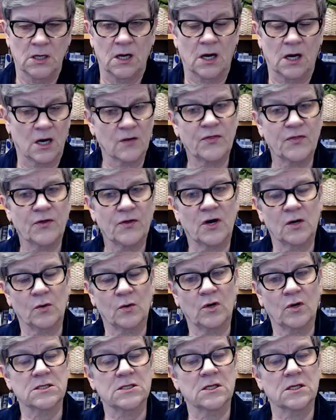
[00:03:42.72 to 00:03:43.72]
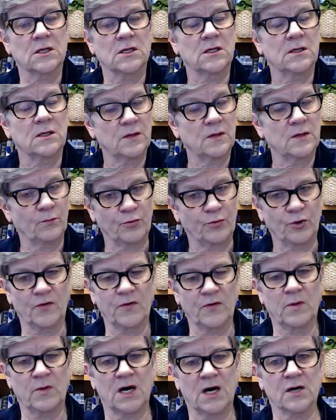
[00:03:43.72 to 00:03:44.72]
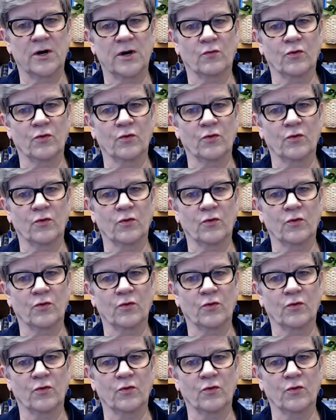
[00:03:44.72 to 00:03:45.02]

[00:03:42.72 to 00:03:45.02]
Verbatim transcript: Our thought was pull the moderator